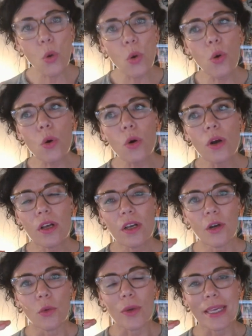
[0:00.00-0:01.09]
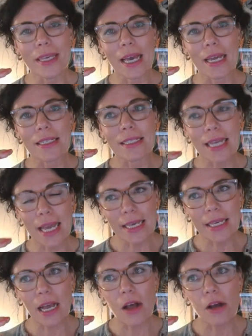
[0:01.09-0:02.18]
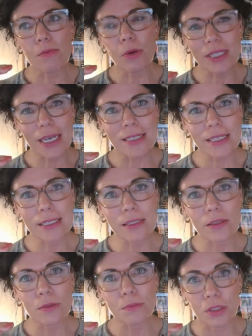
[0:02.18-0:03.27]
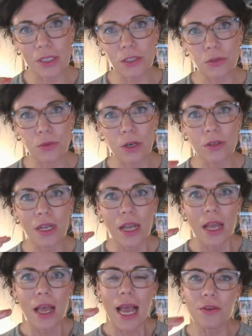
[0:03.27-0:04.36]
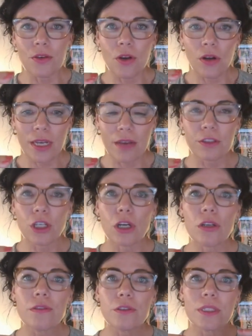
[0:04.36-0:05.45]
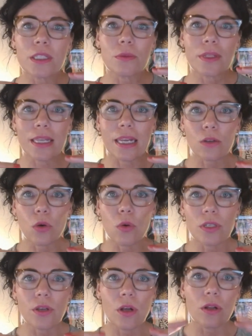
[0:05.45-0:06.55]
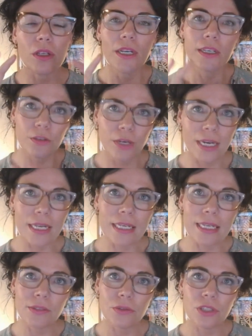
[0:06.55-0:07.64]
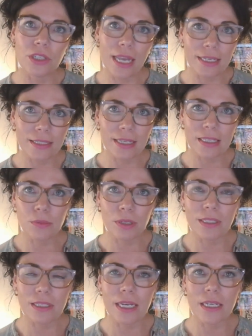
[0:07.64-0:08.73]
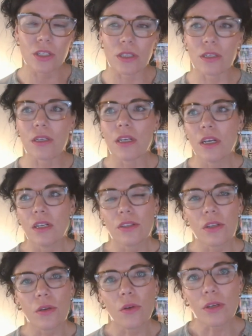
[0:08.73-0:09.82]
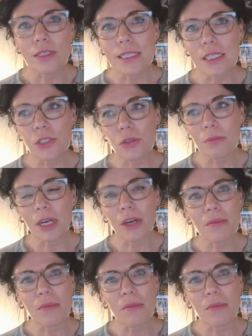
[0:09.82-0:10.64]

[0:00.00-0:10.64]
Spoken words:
or we can take our body identical progesterone and not have it overridden with that cortisol, creating an estrogen excess presentation. So honestly, during